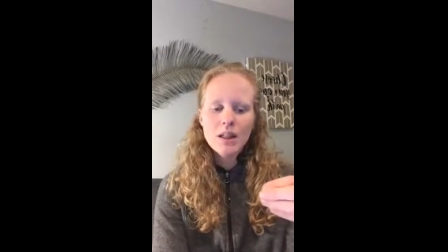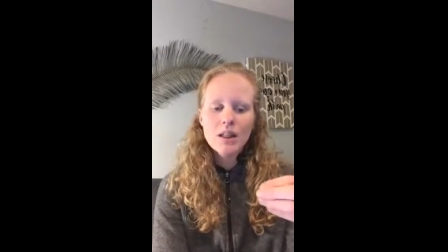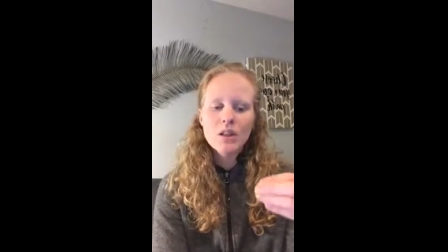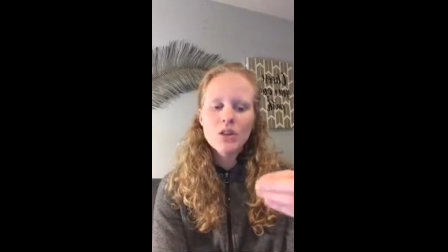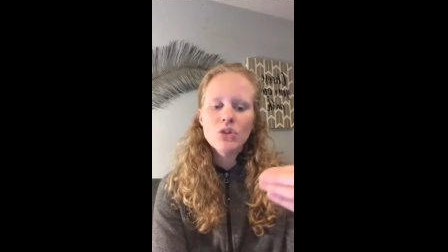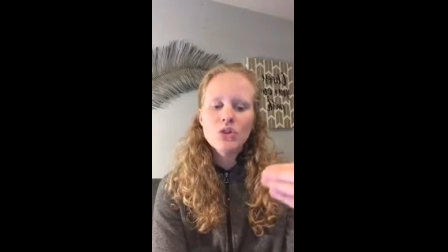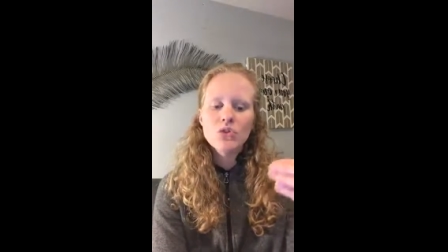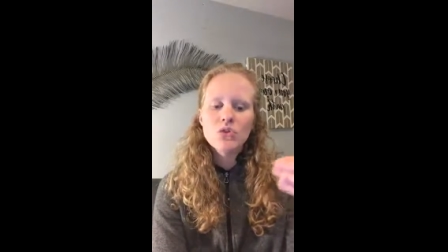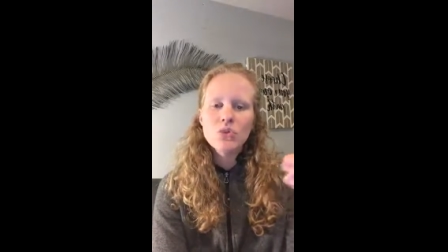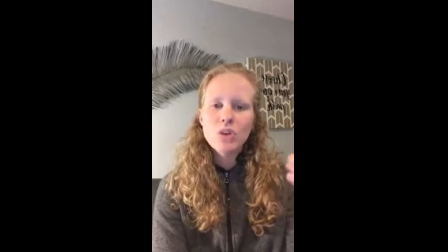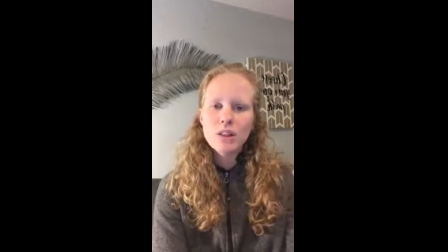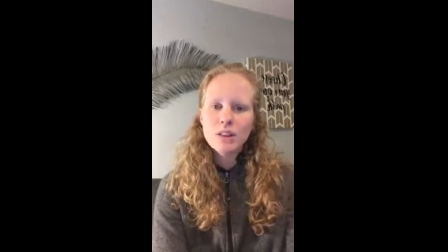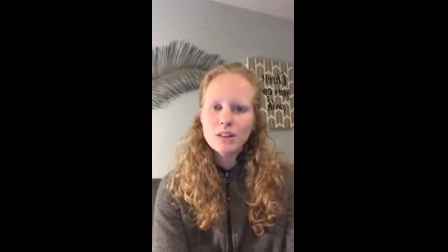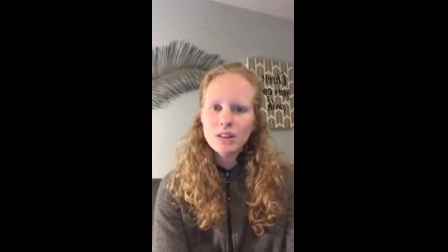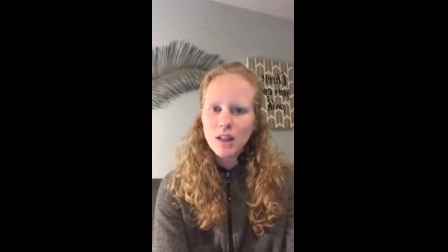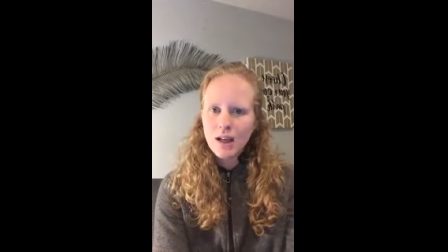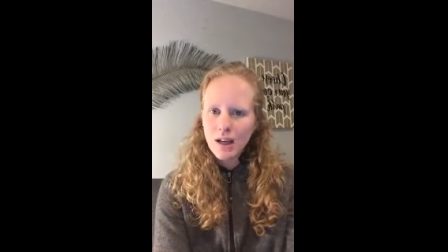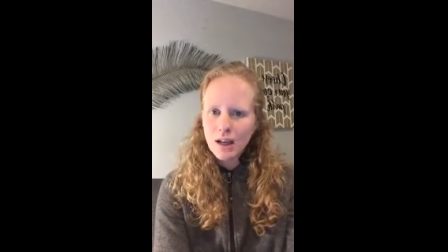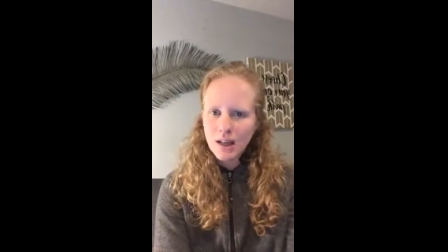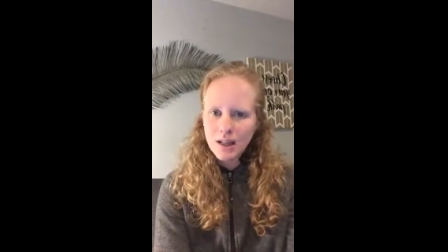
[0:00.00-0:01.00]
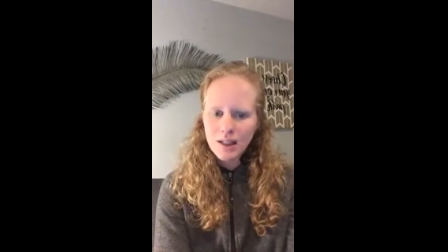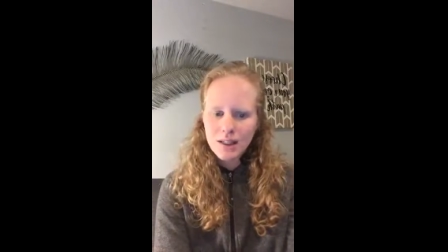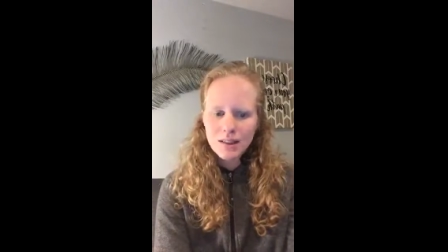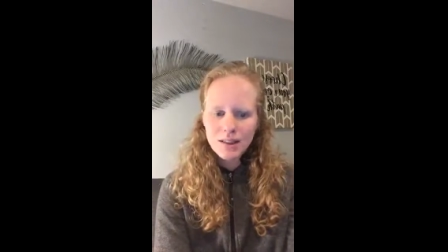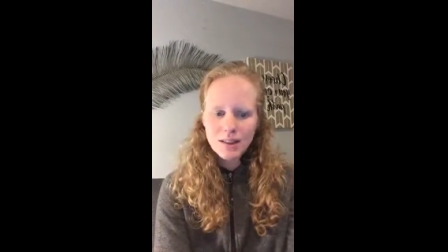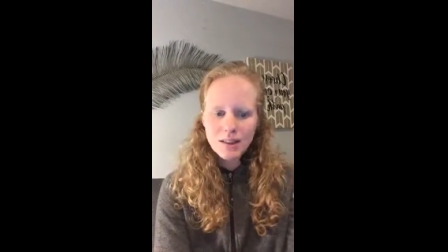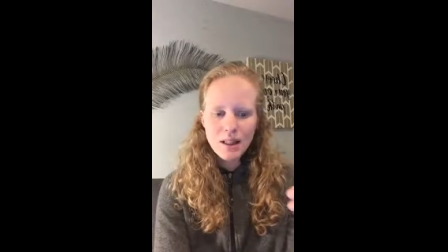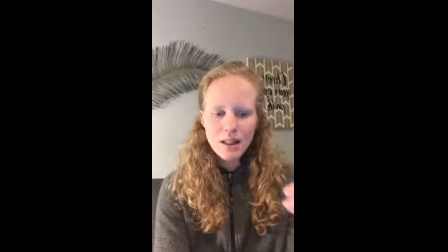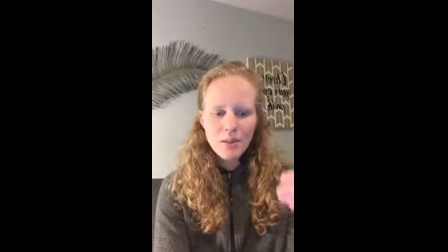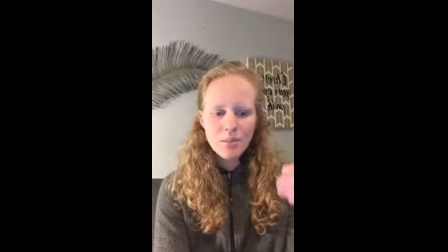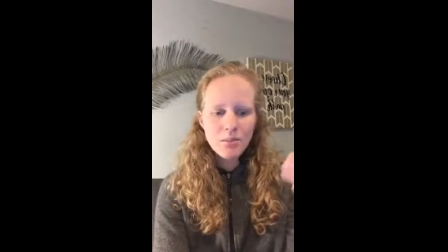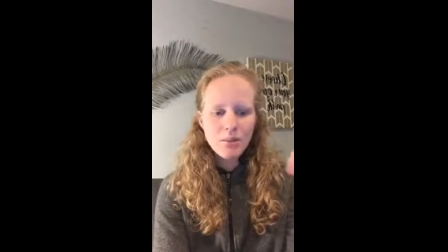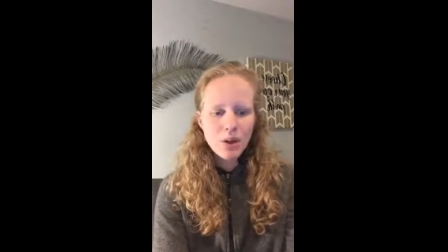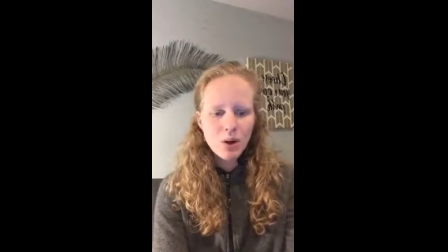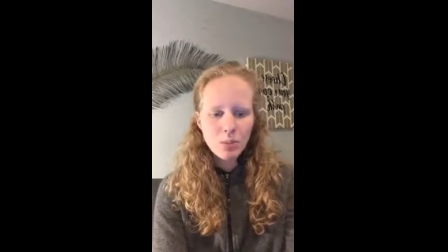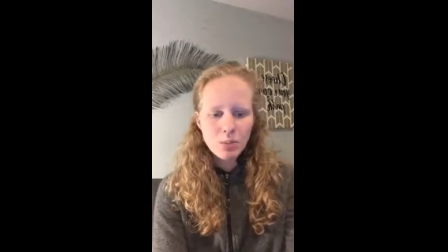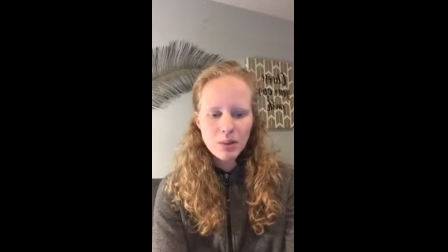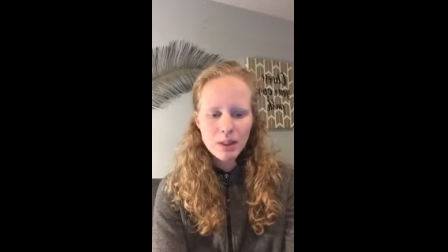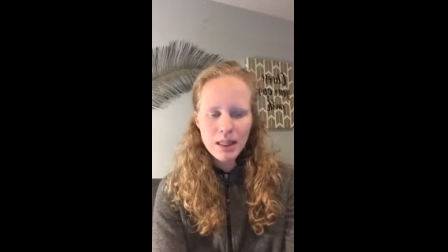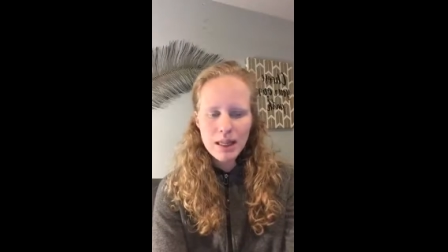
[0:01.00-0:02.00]
strict diets and
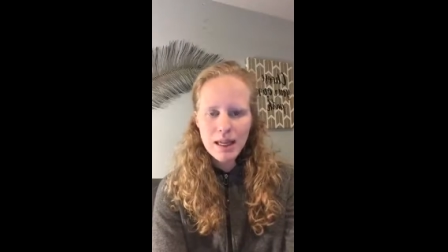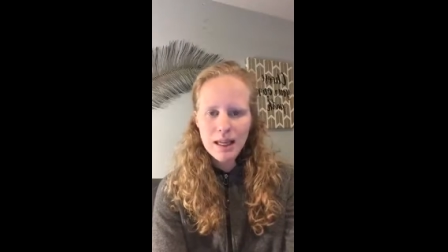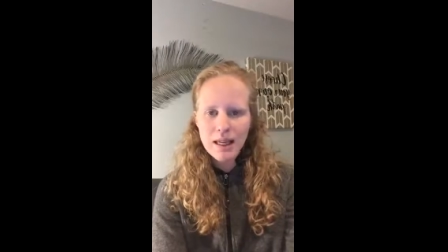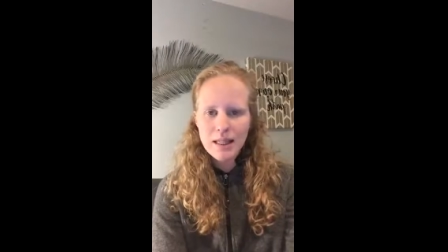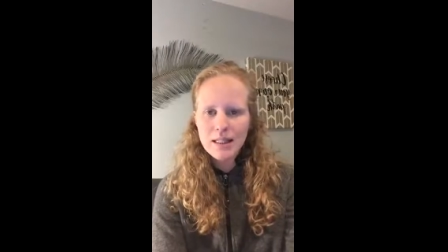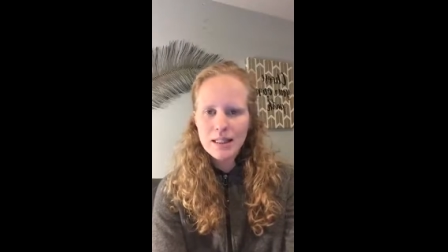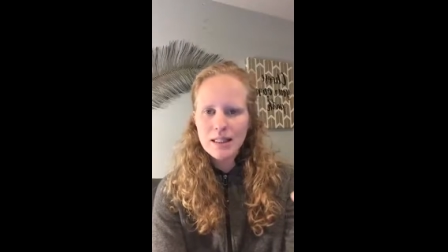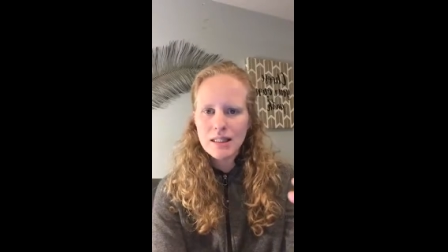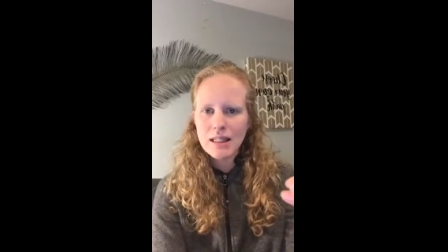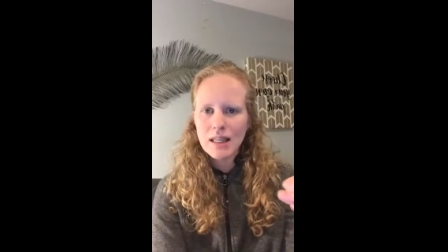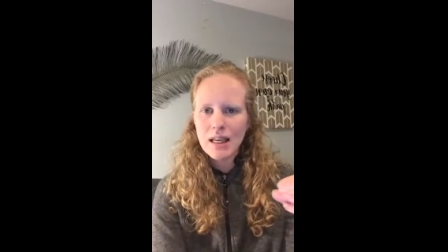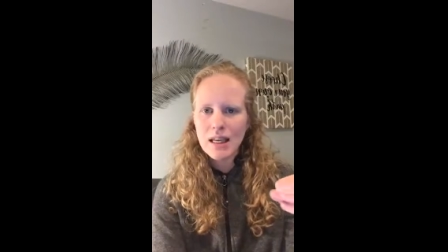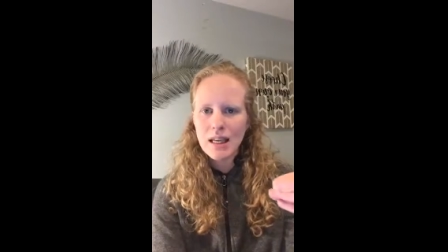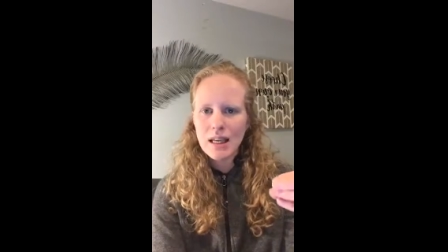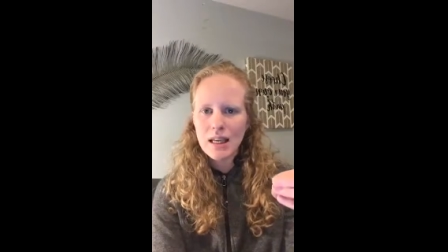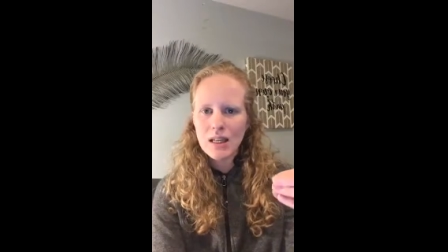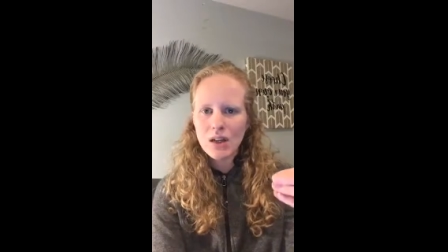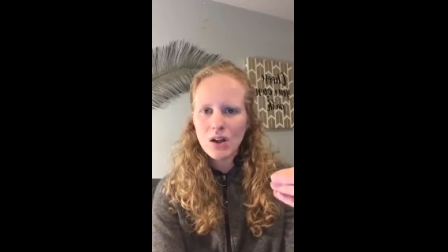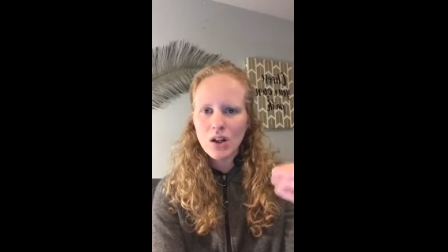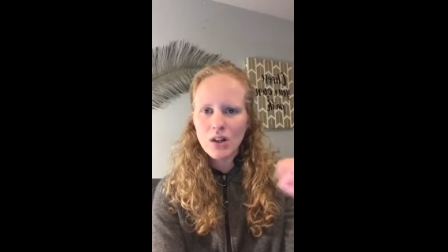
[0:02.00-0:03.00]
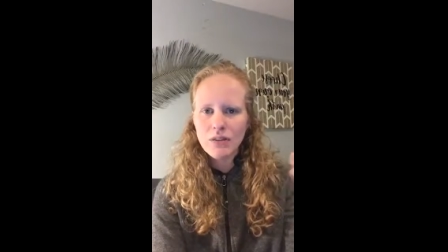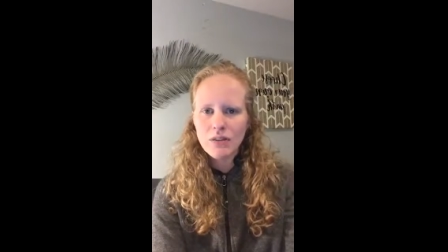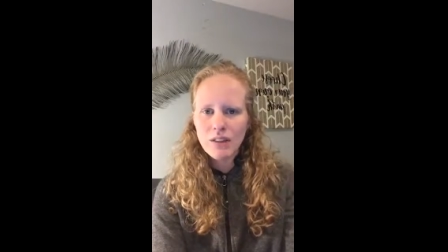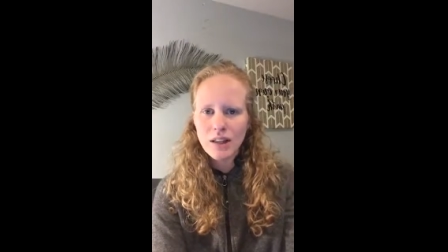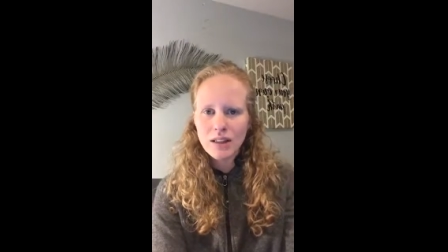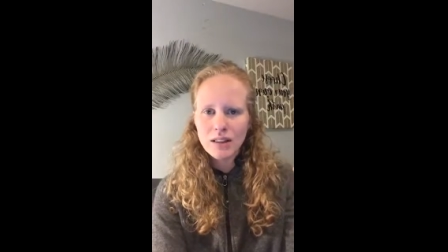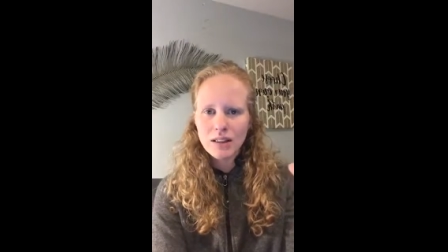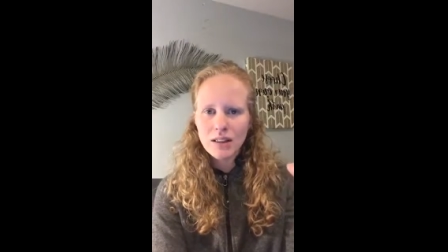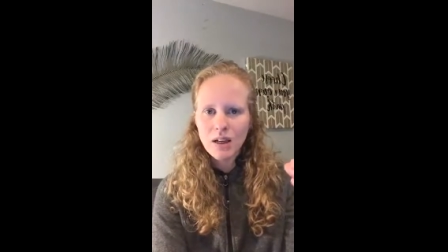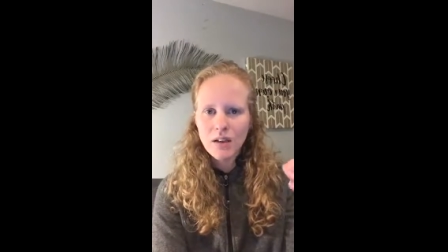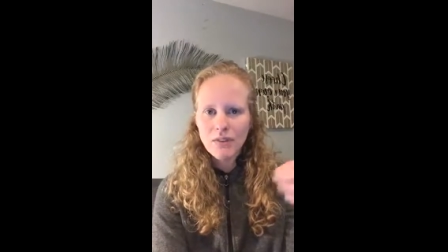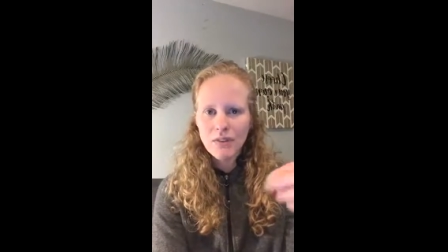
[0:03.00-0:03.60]
meal plans and all of that stuff.